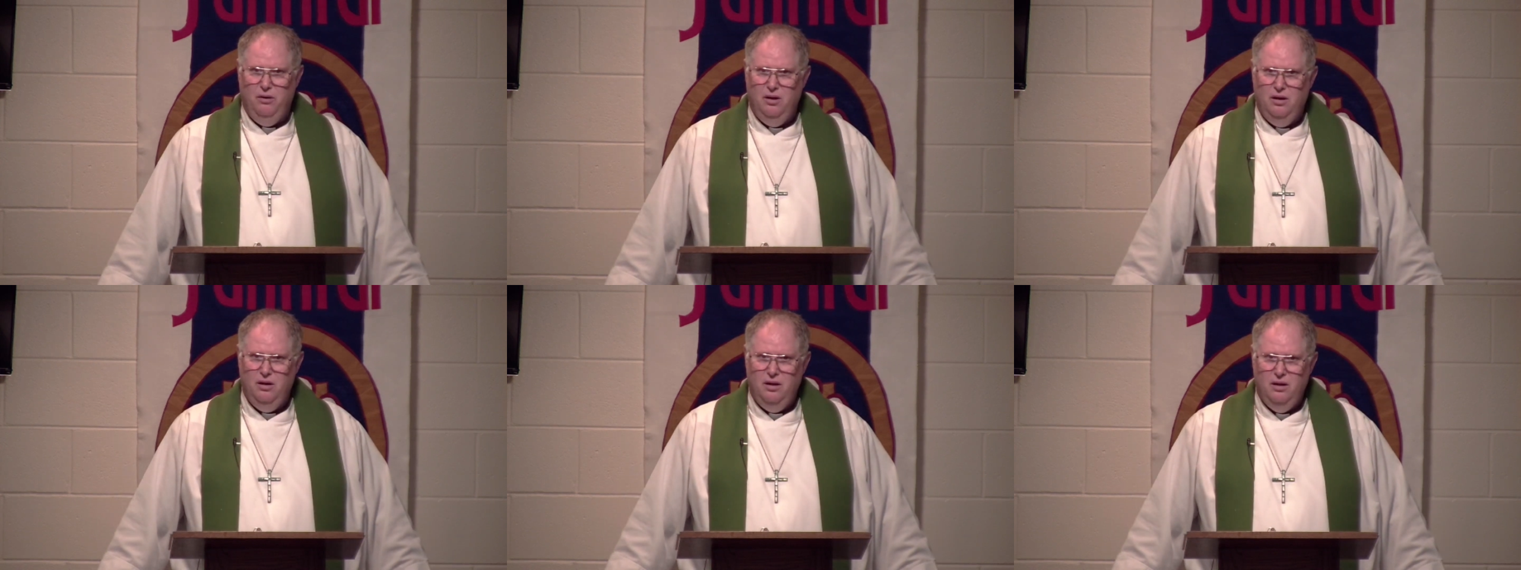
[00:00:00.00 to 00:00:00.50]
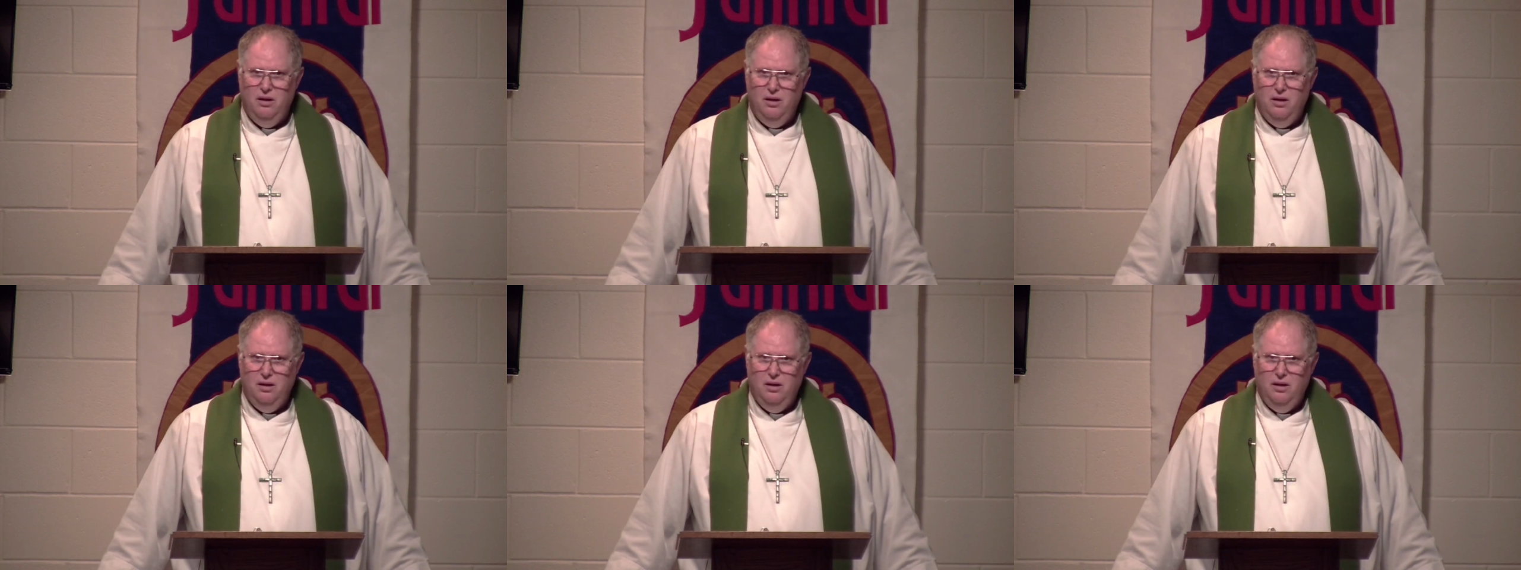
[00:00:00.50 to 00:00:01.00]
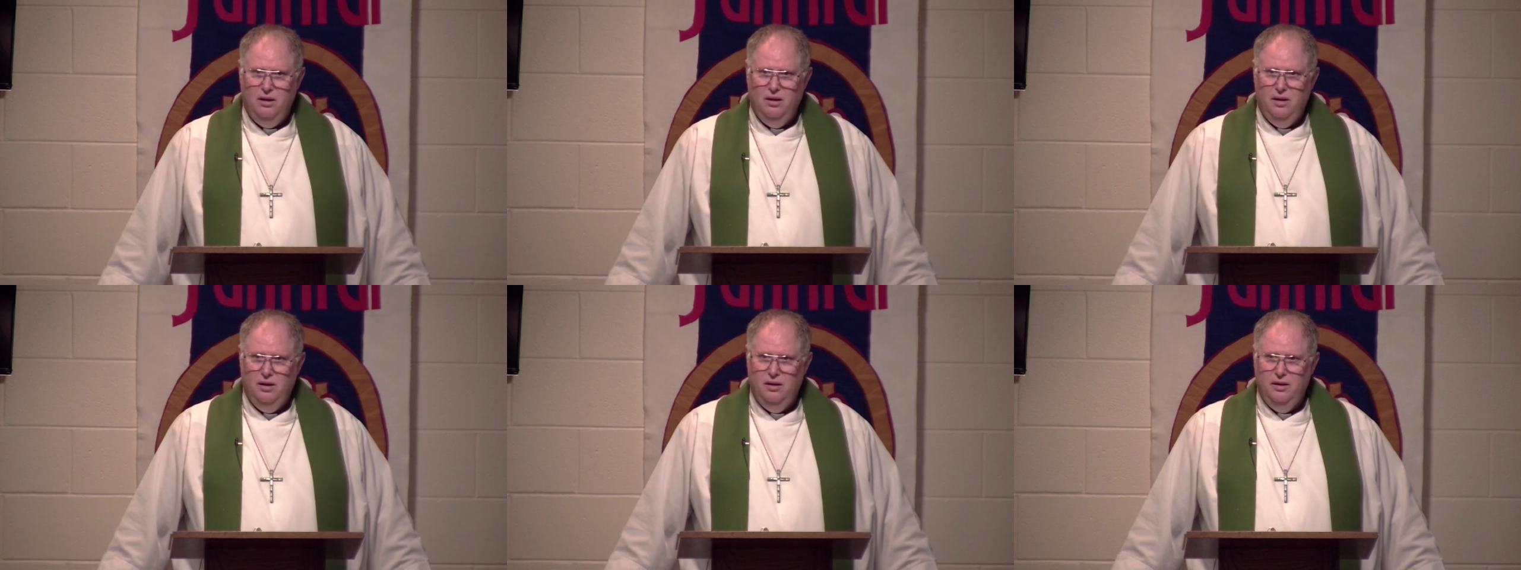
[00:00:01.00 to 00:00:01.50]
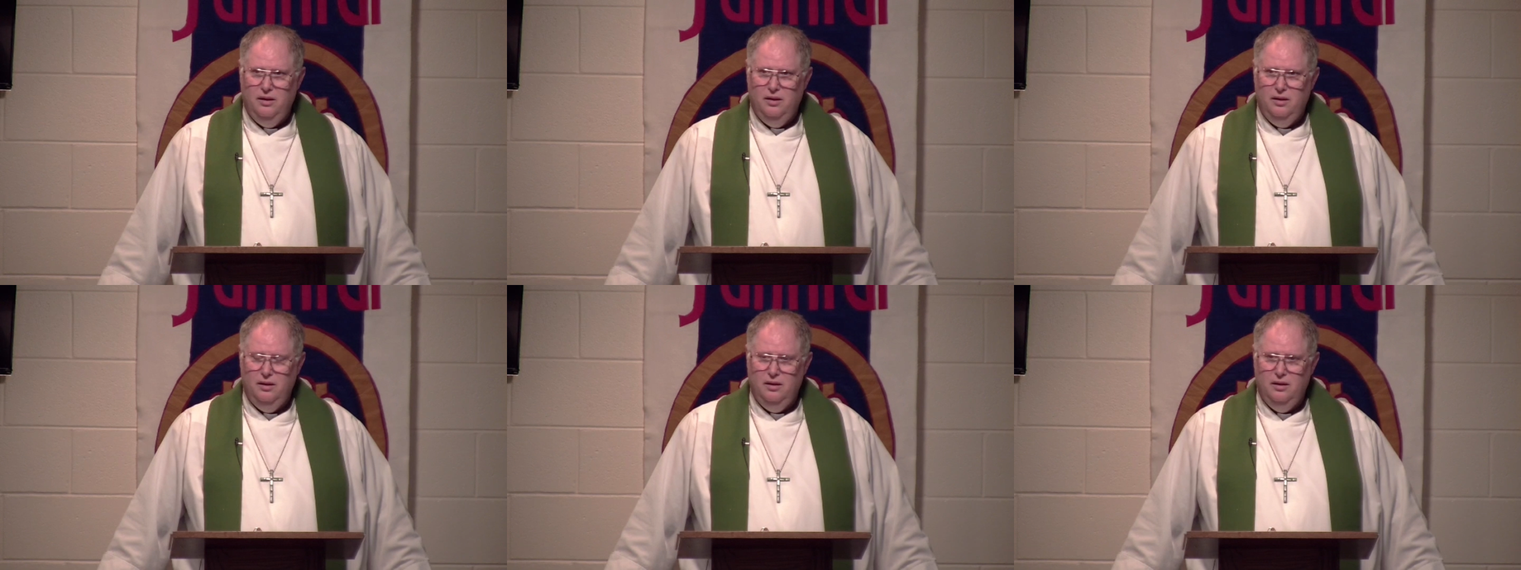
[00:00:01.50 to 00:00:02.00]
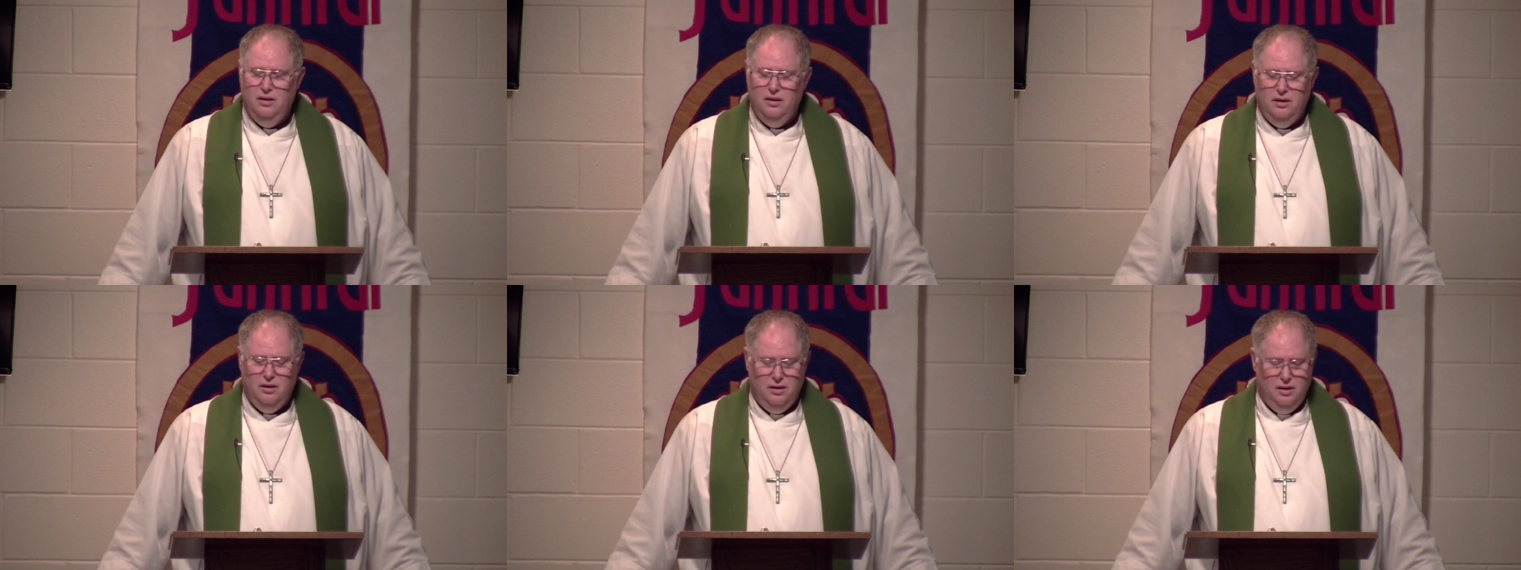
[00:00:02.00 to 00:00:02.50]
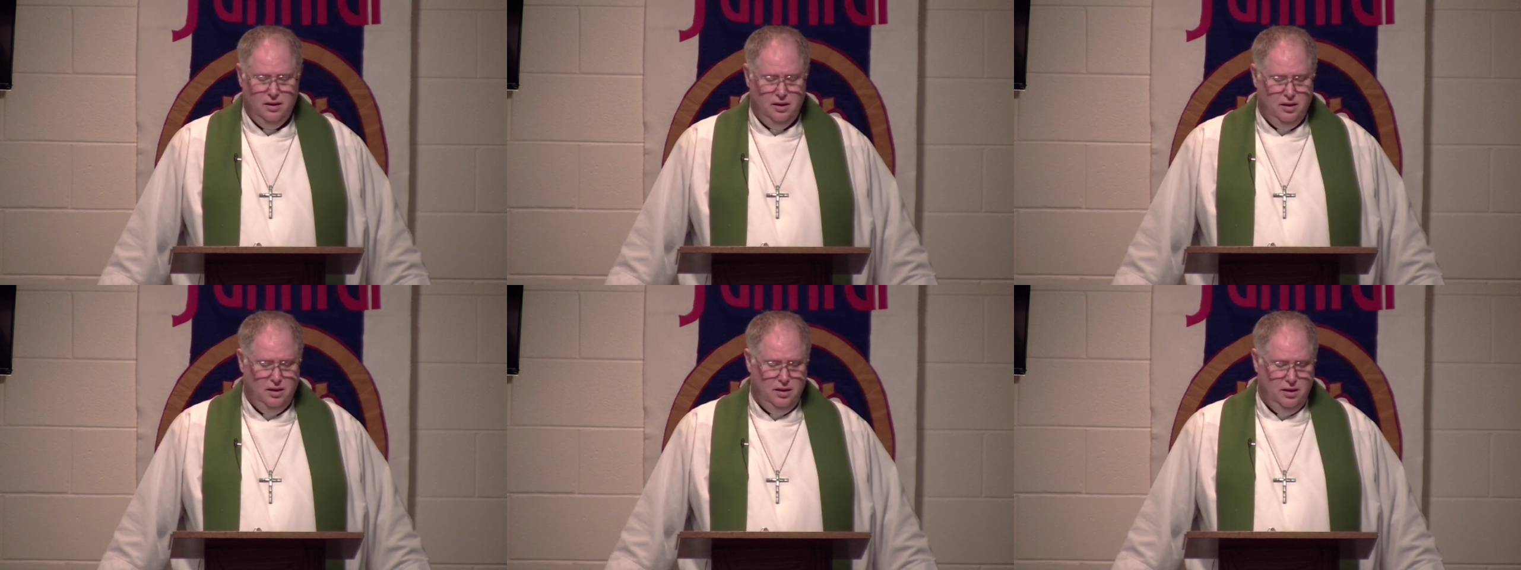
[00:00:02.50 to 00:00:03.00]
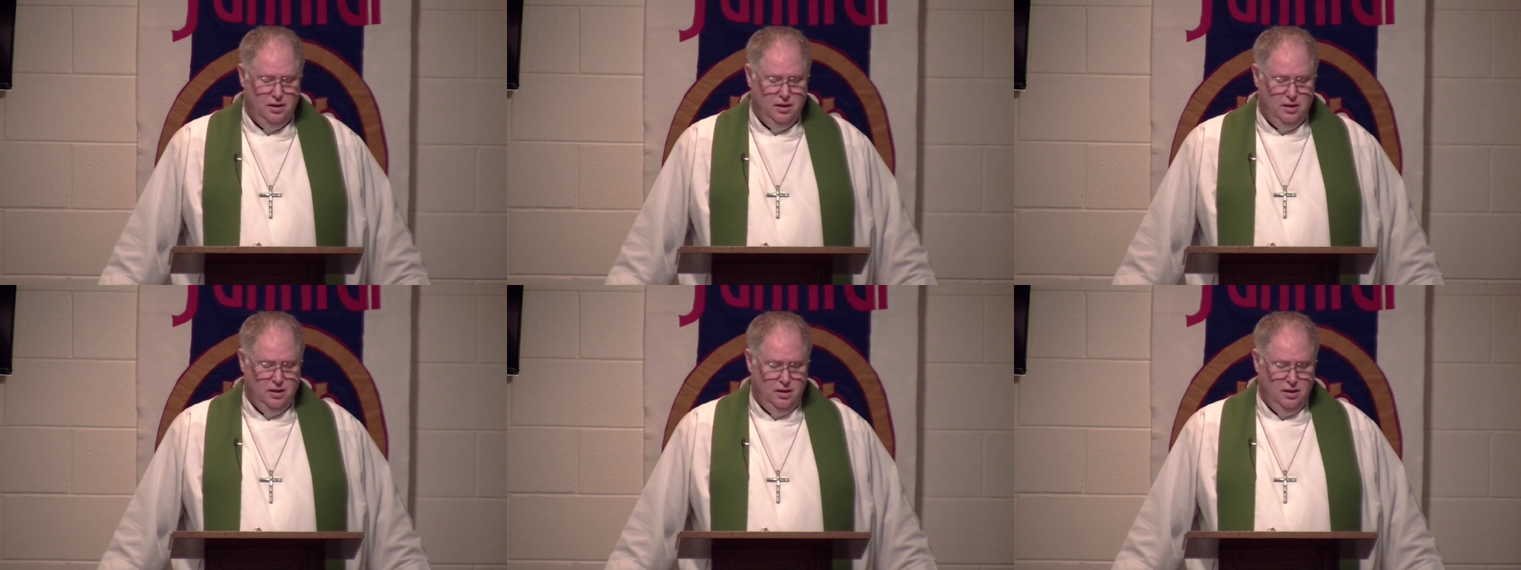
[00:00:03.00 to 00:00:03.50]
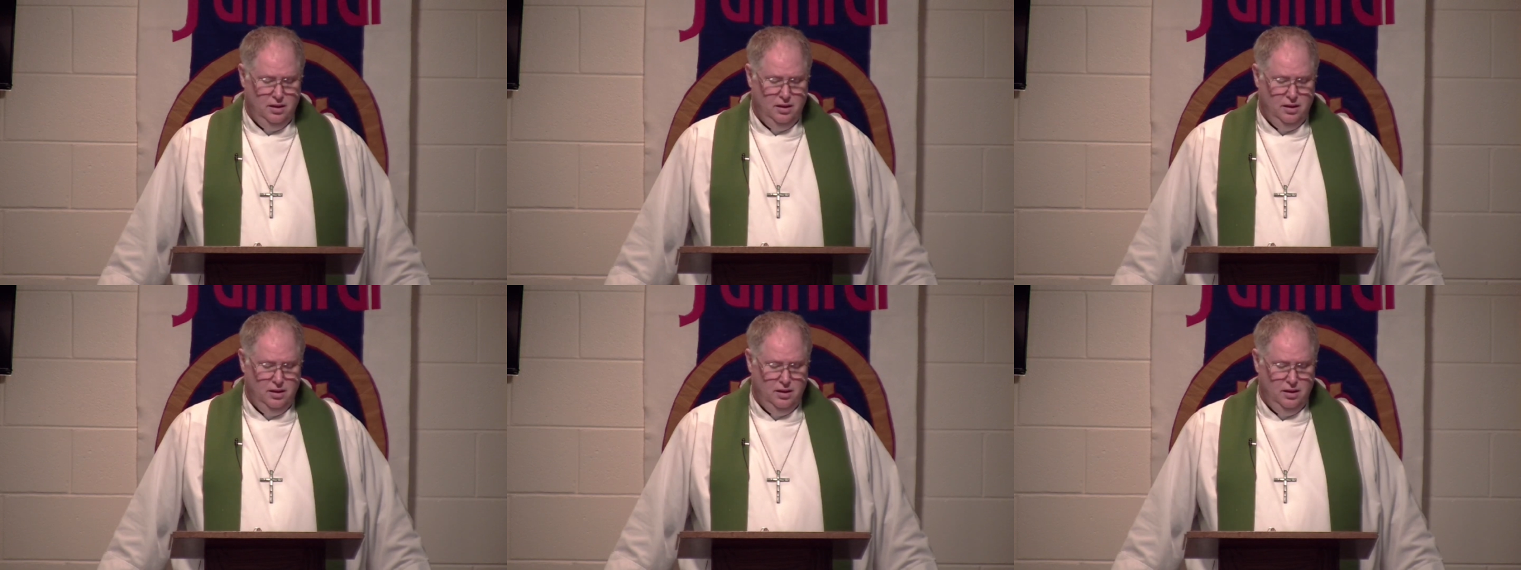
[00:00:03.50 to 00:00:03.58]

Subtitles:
[no speech]